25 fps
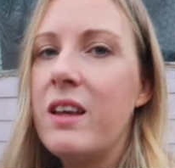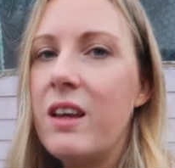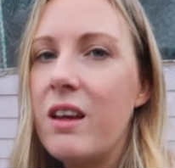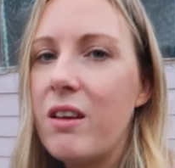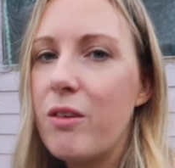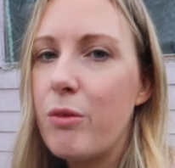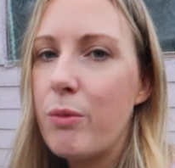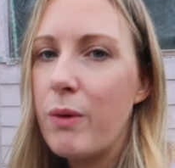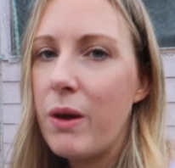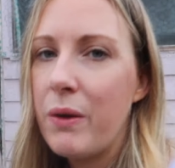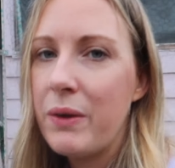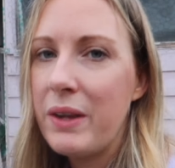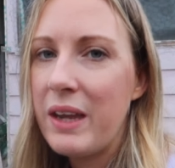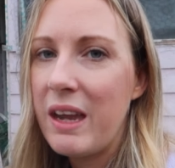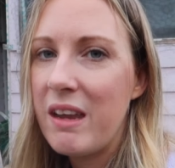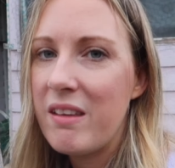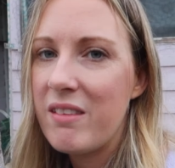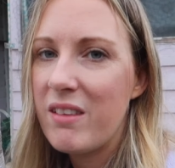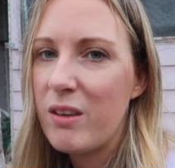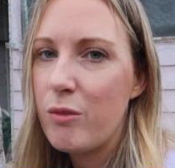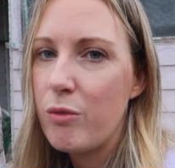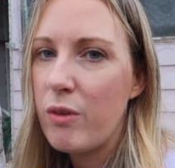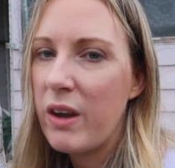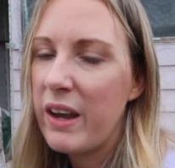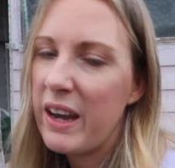as well, in
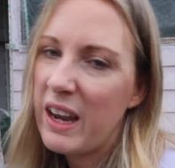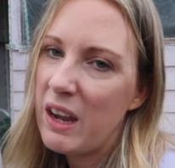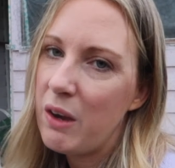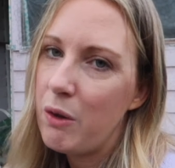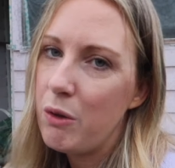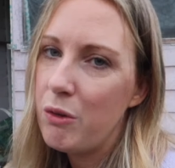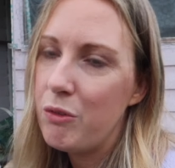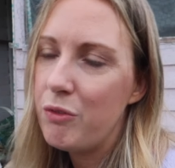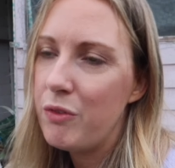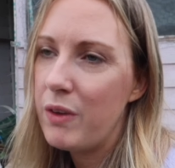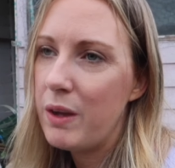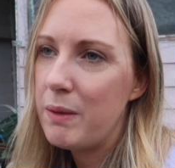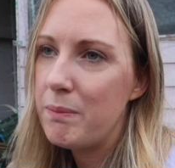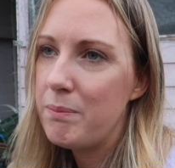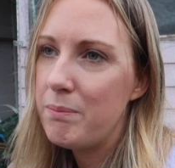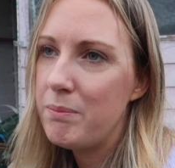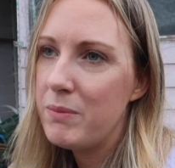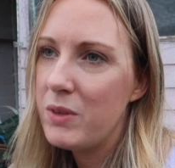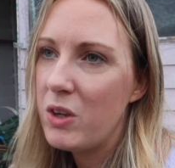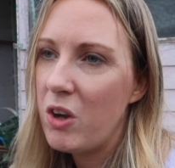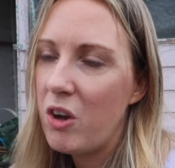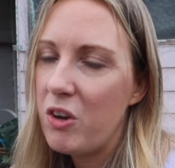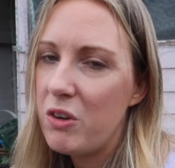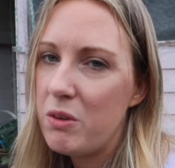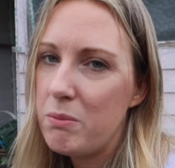case I run out of
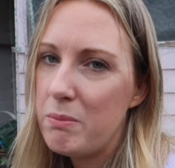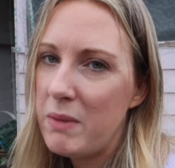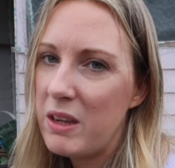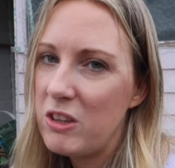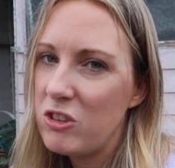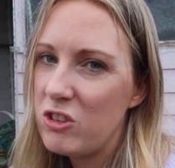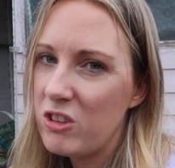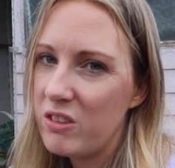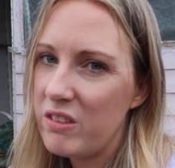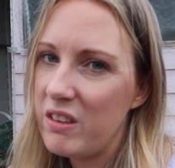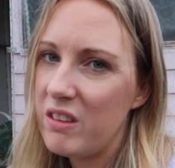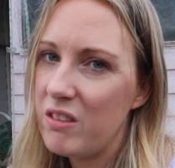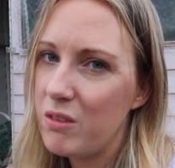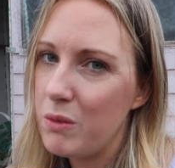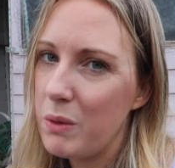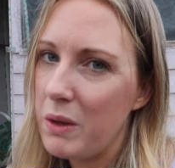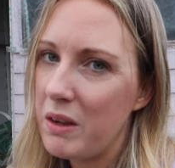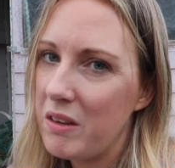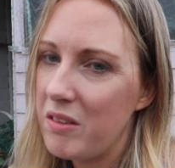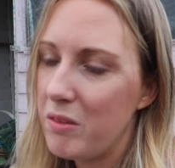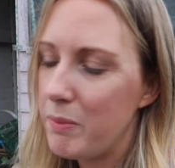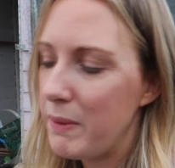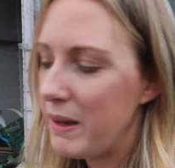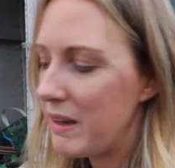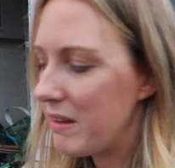garden mesh, because it's
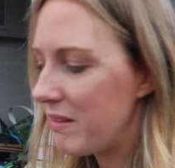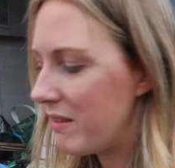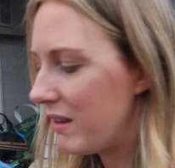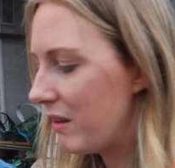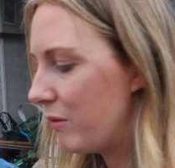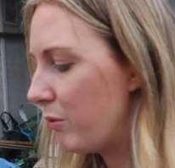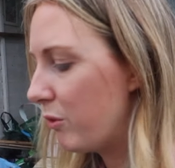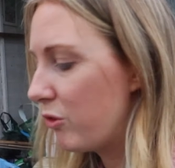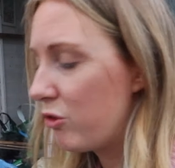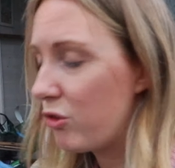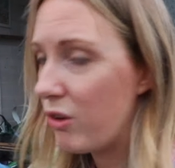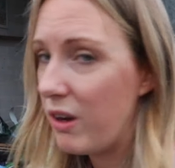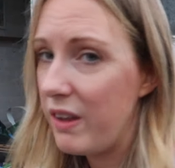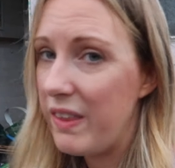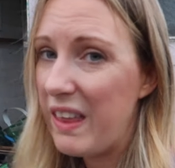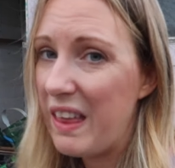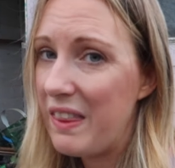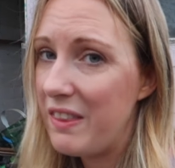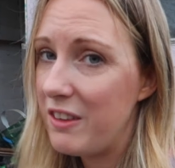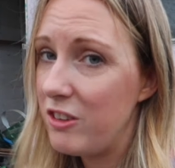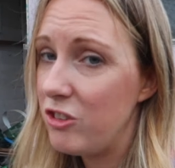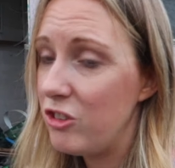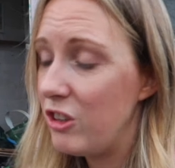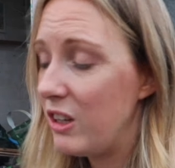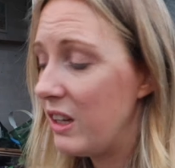quite expensive. We'll try
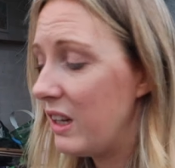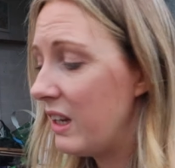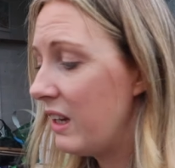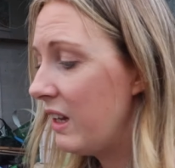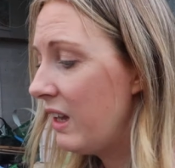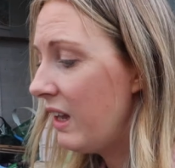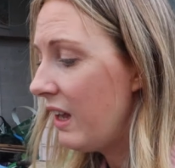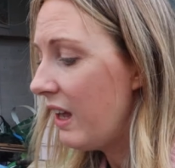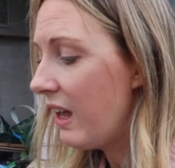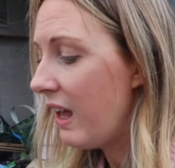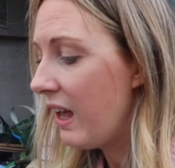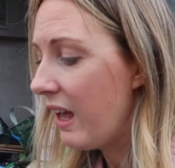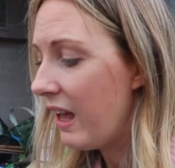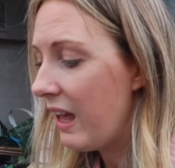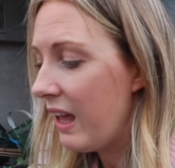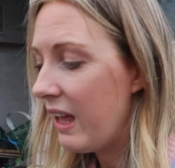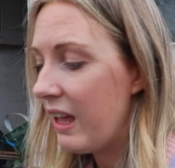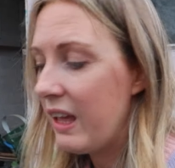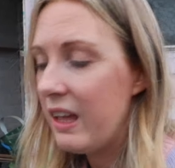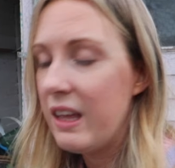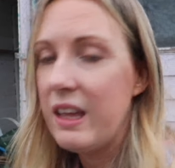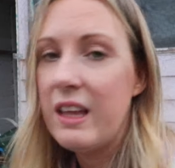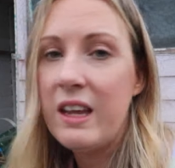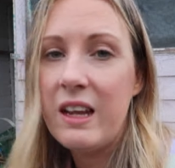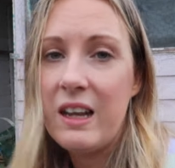that this year.
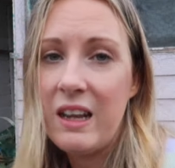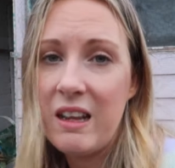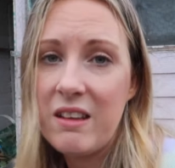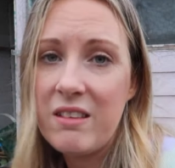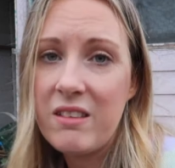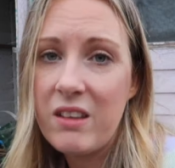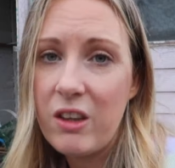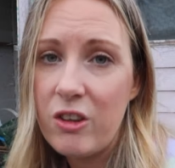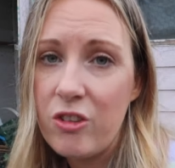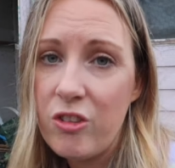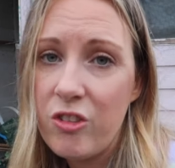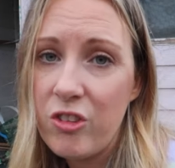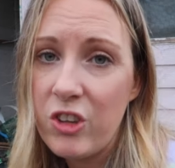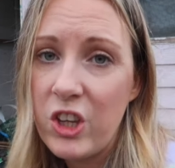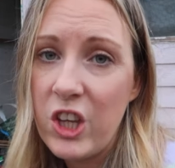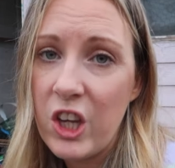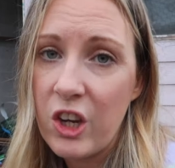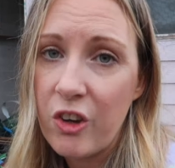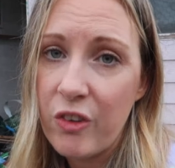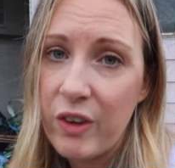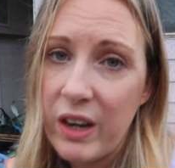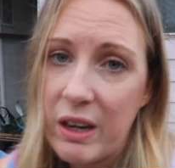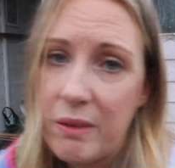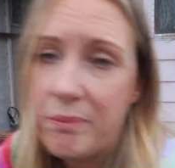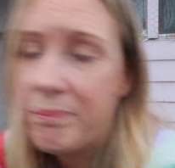Let's go and
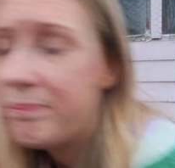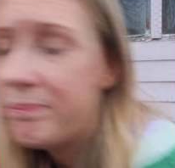secure it.